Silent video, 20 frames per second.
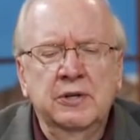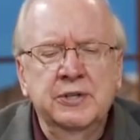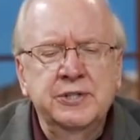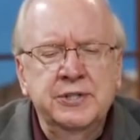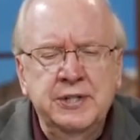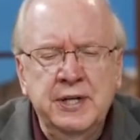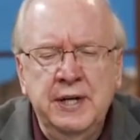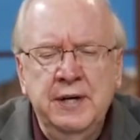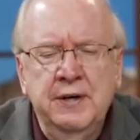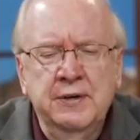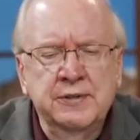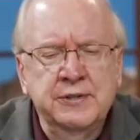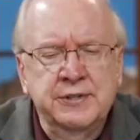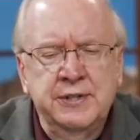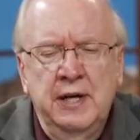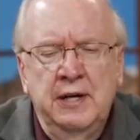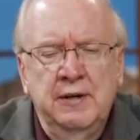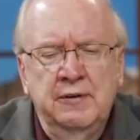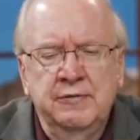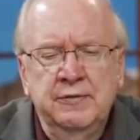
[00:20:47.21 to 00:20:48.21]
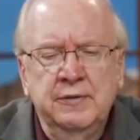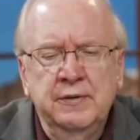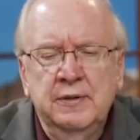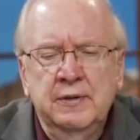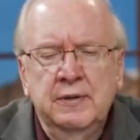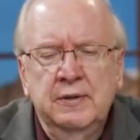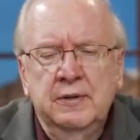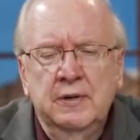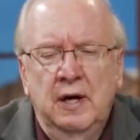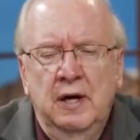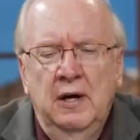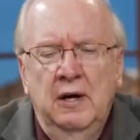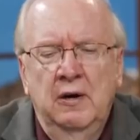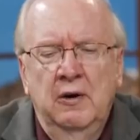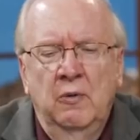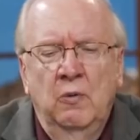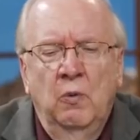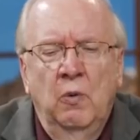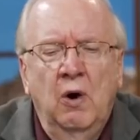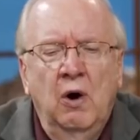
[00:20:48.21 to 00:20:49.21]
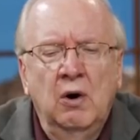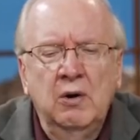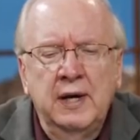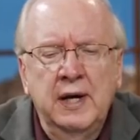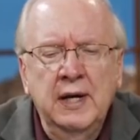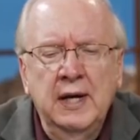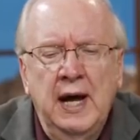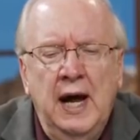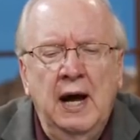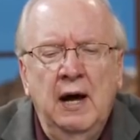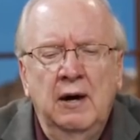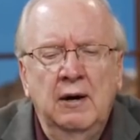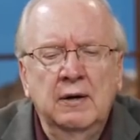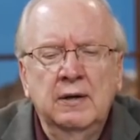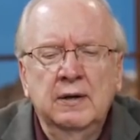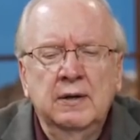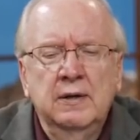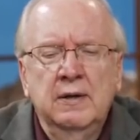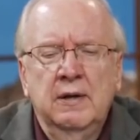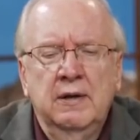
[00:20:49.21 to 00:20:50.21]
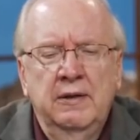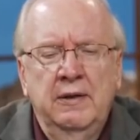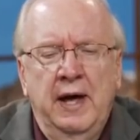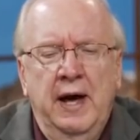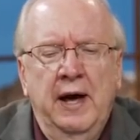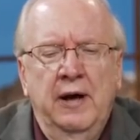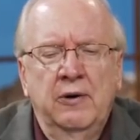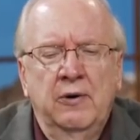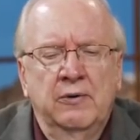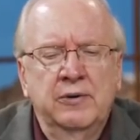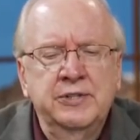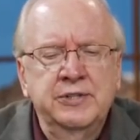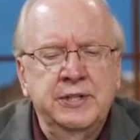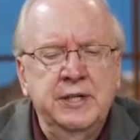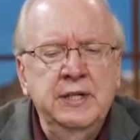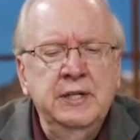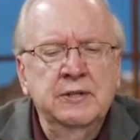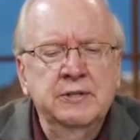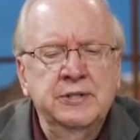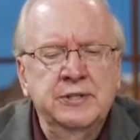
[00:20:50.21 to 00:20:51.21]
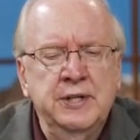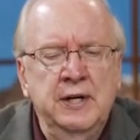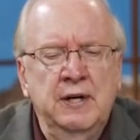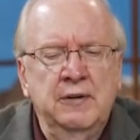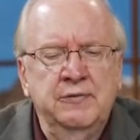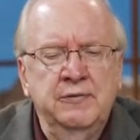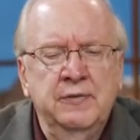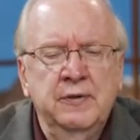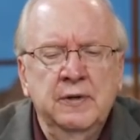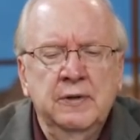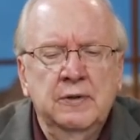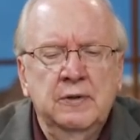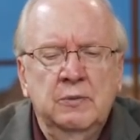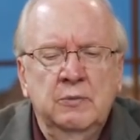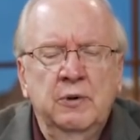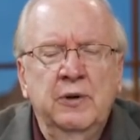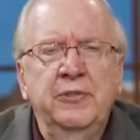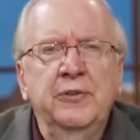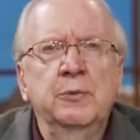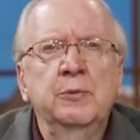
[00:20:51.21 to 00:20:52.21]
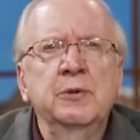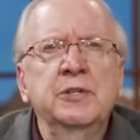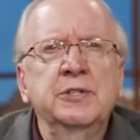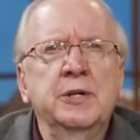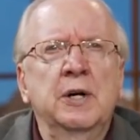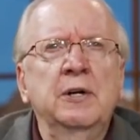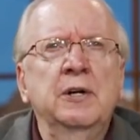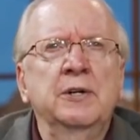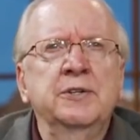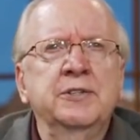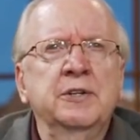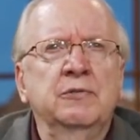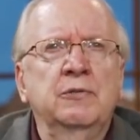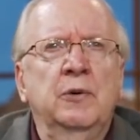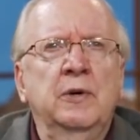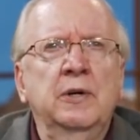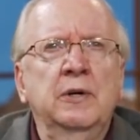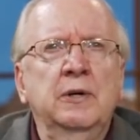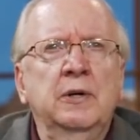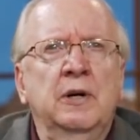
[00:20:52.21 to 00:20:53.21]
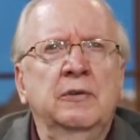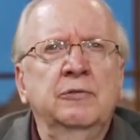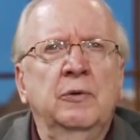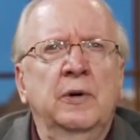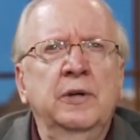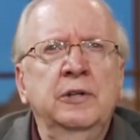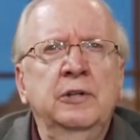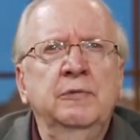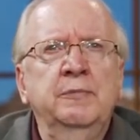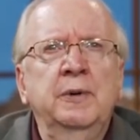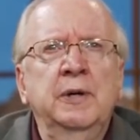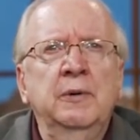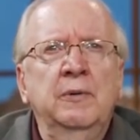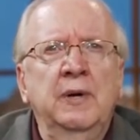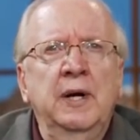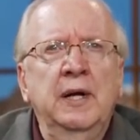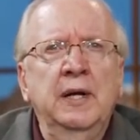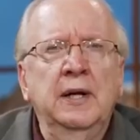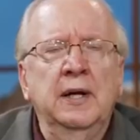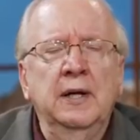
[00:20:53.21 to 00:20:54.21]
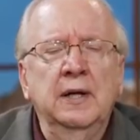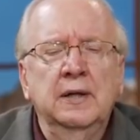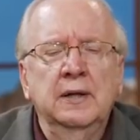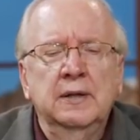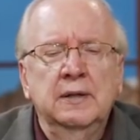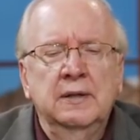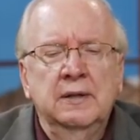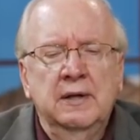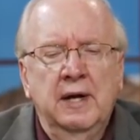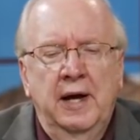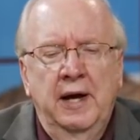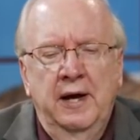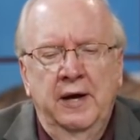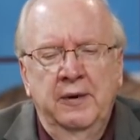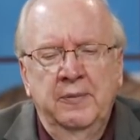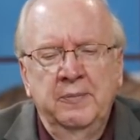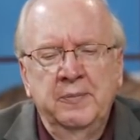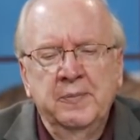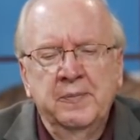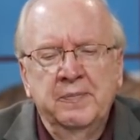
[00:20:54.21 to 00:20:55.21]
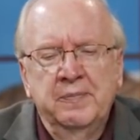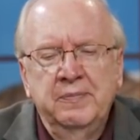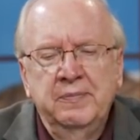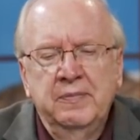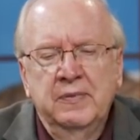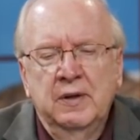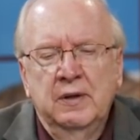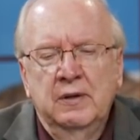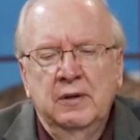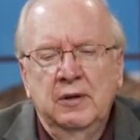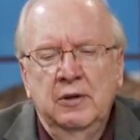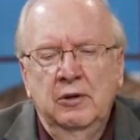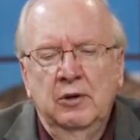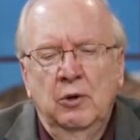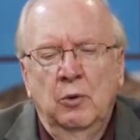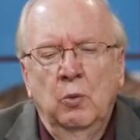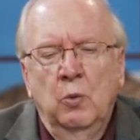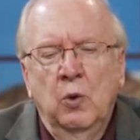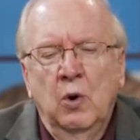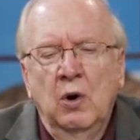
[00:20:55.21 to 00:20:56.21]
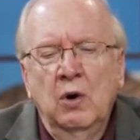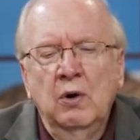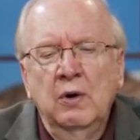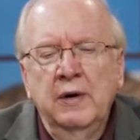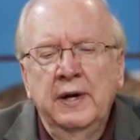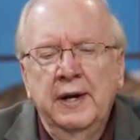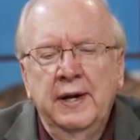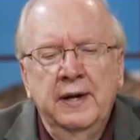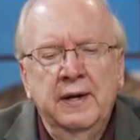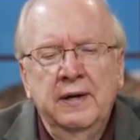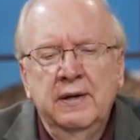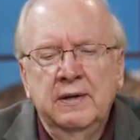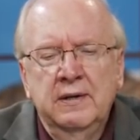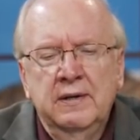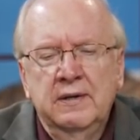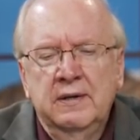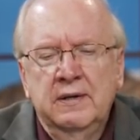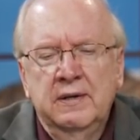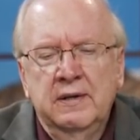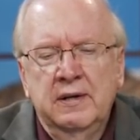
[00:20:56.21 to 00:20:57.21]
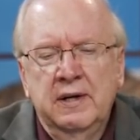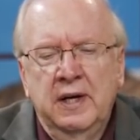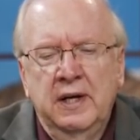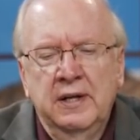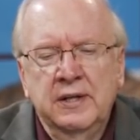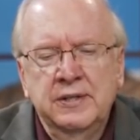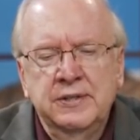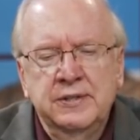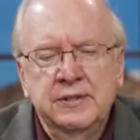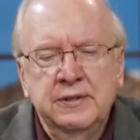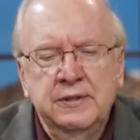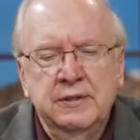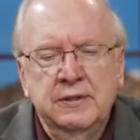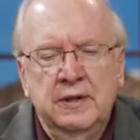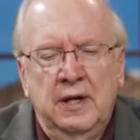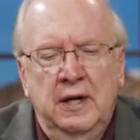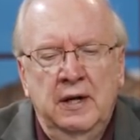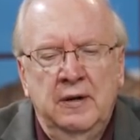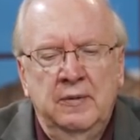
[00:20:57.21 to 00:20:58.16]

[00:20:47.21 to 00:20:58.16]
or see yourself walking out that, or see yourself with the result of what you've been reading. And, you know, worry is